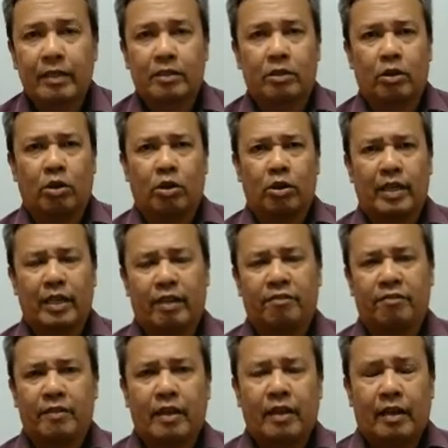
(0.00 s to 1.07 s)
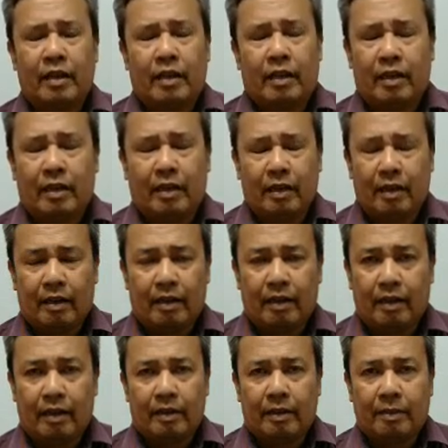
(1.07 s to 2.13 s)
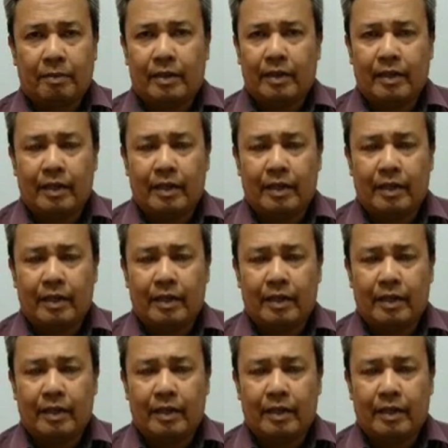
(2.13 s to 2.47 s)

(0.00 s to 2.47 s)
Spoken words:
So if the